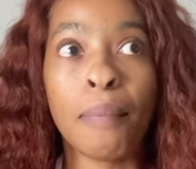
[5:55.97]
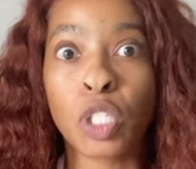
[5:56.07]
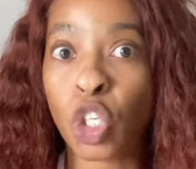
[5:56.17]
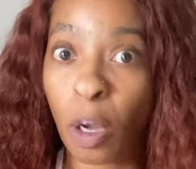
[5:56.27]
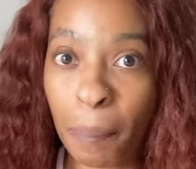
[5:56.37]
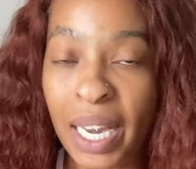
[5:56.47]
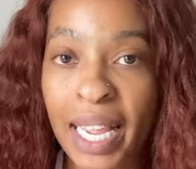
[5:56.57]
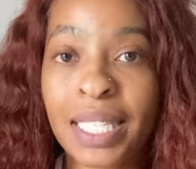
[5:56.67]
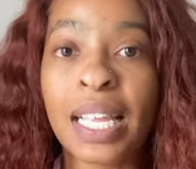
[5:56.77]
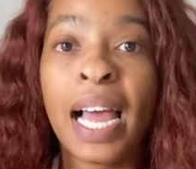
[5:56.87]
took
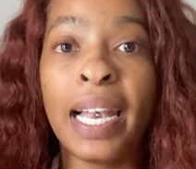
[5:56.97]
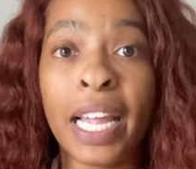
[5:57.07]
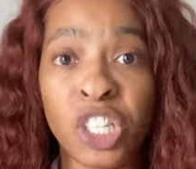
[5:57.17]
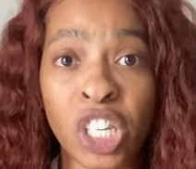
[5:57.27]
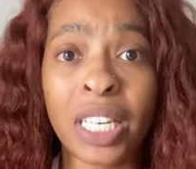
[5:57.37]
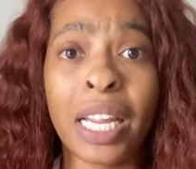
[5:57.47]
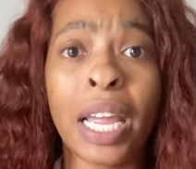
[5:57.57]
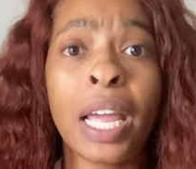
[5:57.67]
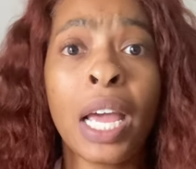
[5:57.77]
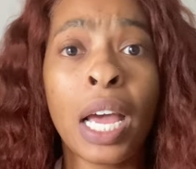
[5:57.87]
place
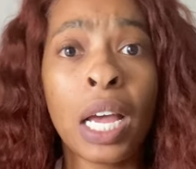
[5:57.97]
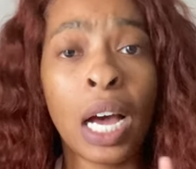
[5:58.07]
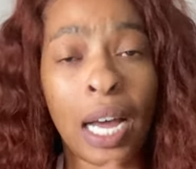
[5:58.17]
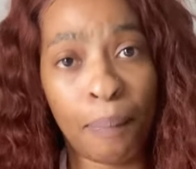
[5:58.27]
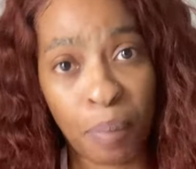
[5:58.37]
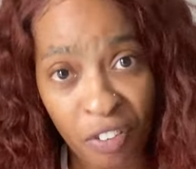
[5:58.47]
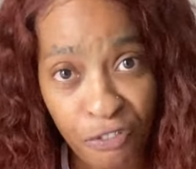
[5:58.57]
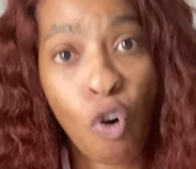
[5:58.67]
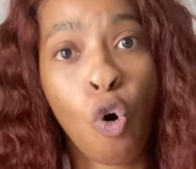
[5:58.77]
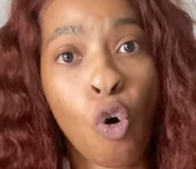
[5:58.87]
allegedly
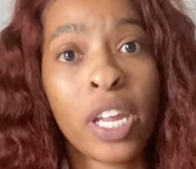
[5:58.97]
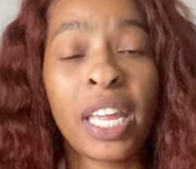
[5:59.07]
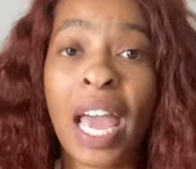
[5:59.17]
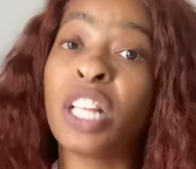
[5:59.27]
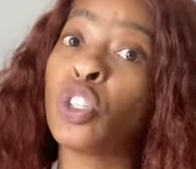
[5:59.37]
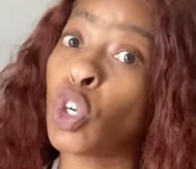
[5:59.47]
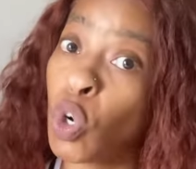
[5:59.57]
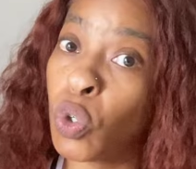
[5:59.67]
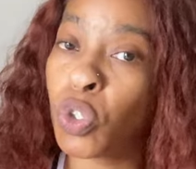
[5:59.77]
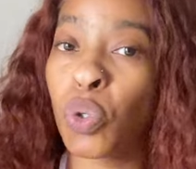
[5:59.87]
before he had to
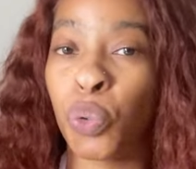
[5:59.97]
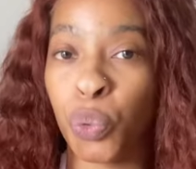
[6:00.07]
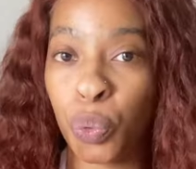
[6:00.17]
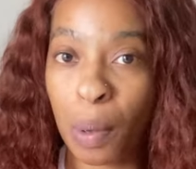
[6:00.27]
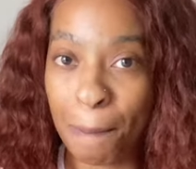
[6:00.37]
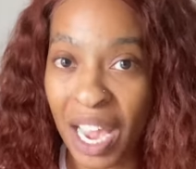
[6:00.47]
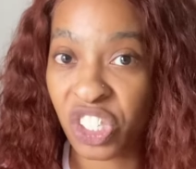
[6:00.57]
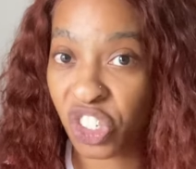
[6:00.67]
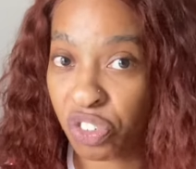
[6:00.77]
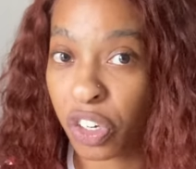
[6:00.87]
go to
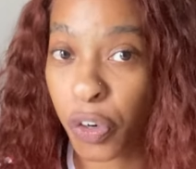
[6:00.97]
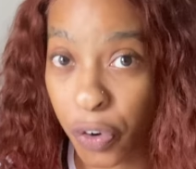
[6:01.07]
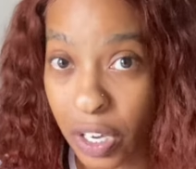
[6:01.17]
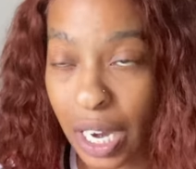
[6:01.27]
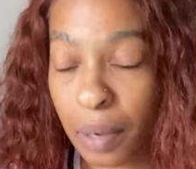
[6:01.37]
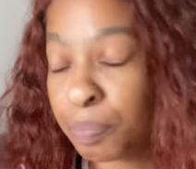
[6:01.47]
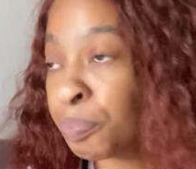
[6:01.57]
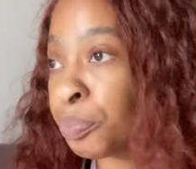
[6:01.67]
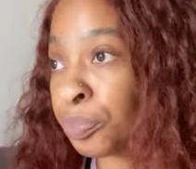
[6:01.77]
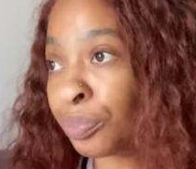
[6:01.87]
Magistrate Kronia.
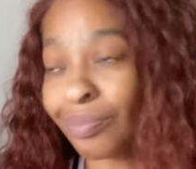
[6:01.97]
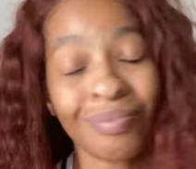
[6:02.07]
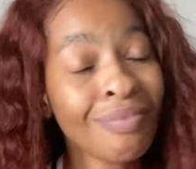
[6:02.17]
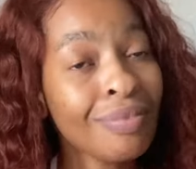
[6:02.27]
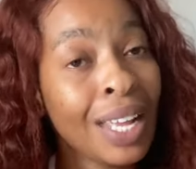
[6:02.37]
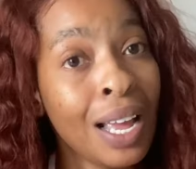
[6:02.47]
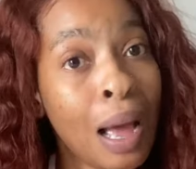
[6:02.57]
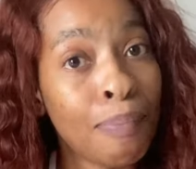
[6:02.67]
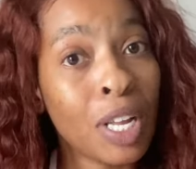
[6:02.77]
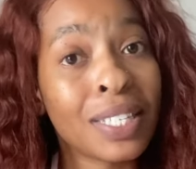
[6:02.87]

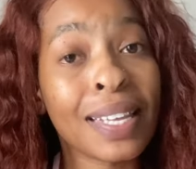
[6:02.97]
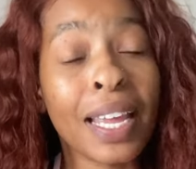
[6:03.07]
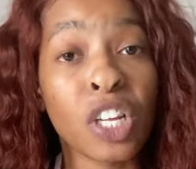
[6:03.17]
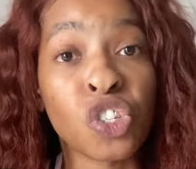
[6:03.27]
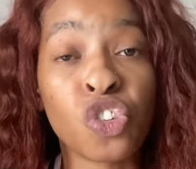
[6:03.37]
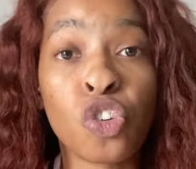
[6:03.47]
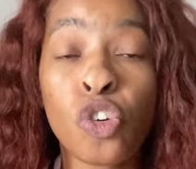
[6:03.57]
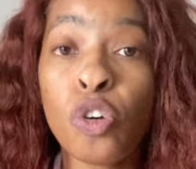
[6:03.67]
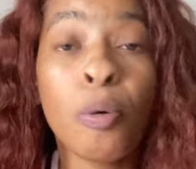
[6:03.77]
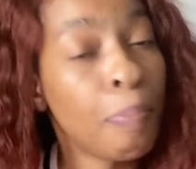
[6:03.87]
I'm not saying it's
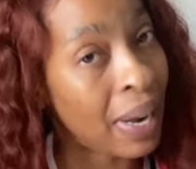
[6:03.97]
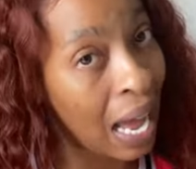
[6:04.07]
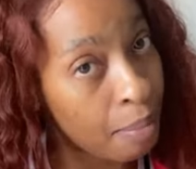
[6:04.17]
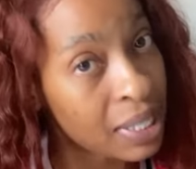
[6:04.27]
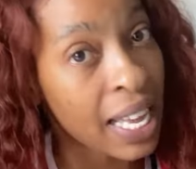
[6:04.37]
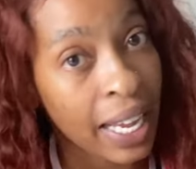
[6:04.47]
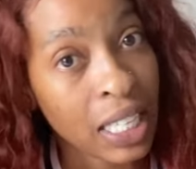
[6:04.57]
true, but I'm saying